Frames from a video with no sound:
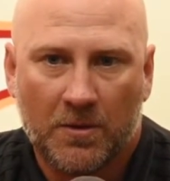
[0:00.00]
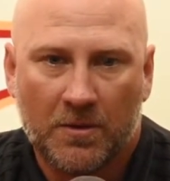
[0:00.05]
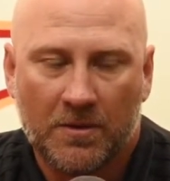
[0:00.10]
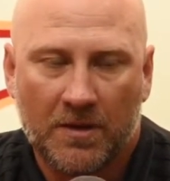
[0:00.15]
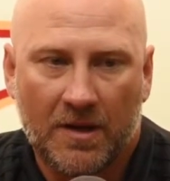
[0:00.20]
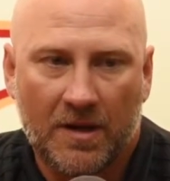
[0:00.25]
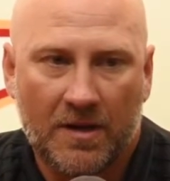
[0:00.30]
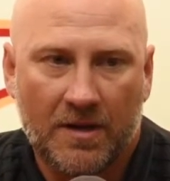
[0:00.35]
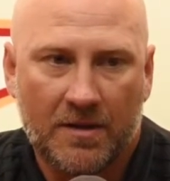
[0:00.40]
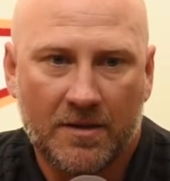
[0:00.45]

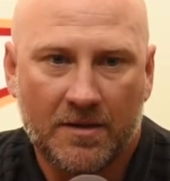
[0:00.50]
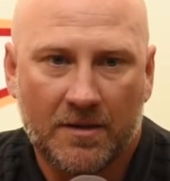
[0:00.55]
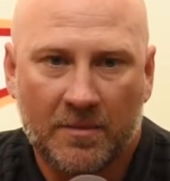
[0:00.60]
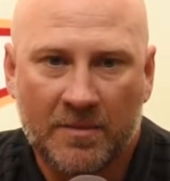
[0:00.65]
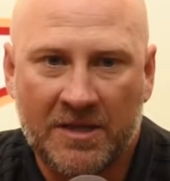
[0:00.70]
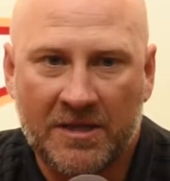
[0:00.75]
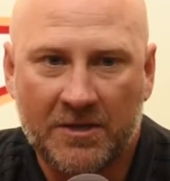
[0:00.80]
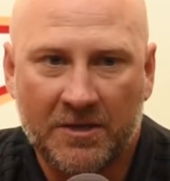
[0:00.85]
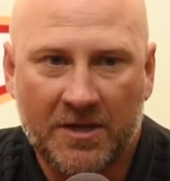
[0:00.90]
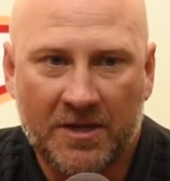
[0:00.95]
I
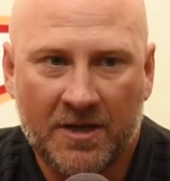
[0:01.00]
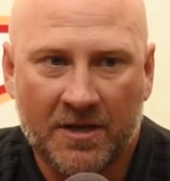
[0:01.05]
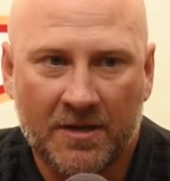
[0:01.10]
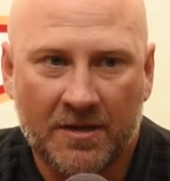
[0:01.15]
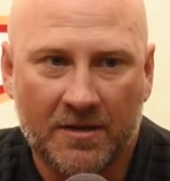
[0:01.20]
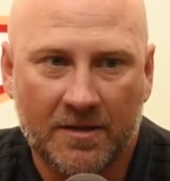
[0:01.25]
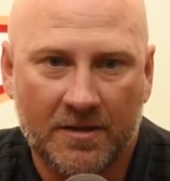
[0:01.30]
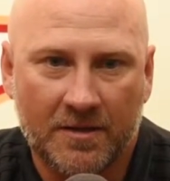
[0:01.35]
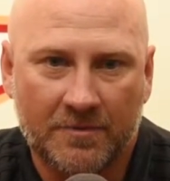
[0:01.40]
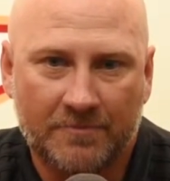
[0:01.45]
mean, they're kind
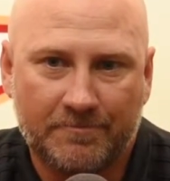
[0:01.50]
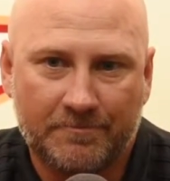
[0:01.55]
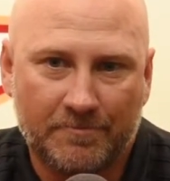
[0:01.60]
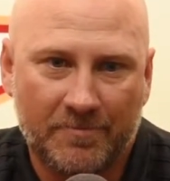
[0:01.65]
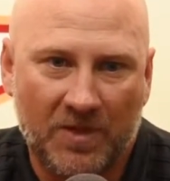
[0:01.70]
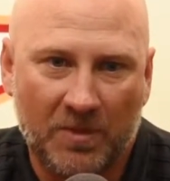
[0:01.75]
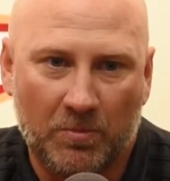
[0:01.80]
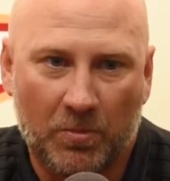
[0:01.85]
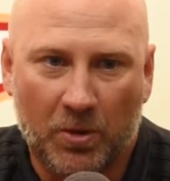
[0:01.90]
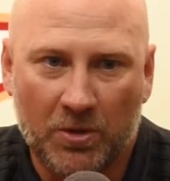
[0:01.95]
of
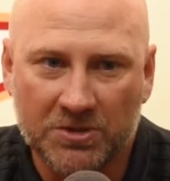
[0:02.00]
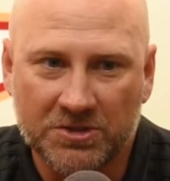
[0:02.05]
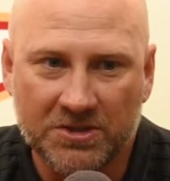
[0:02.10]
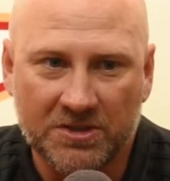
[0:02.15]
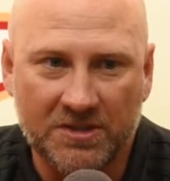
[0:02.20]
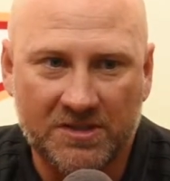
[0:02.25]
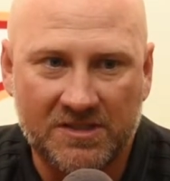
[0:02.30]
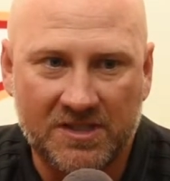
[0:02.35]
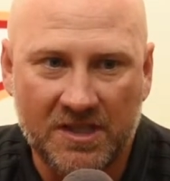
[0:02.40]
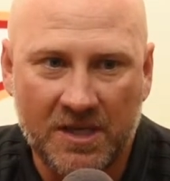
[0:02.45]
the pulse of
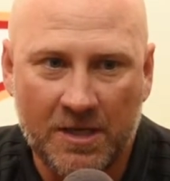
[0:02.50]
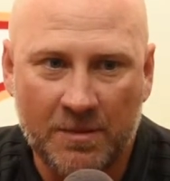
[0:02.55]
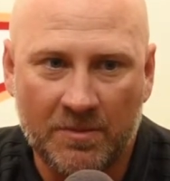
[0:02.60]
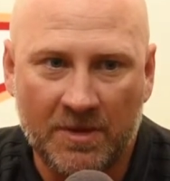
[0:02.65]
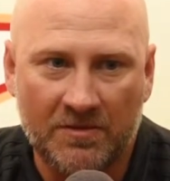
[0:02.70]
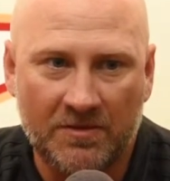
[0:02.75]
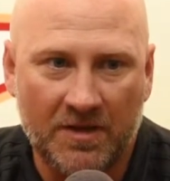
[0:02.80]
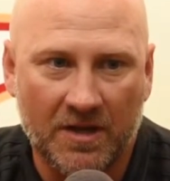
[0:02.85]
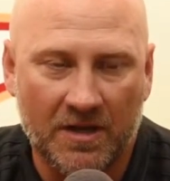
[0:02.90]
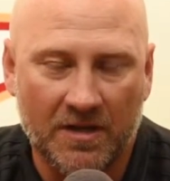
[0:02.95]
the team.
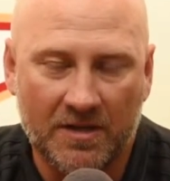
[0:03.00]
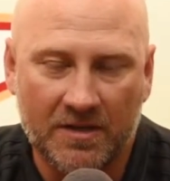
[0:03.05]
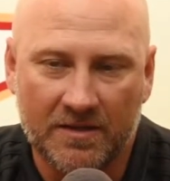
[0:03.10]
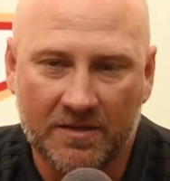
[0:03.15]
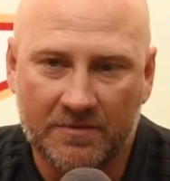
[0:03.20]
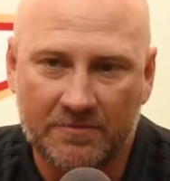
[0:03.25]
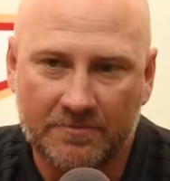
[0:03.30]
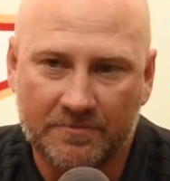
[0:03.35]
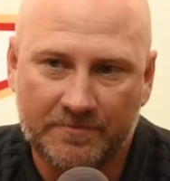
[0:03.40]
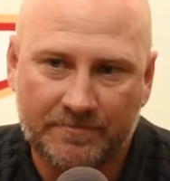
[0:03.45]
They've got a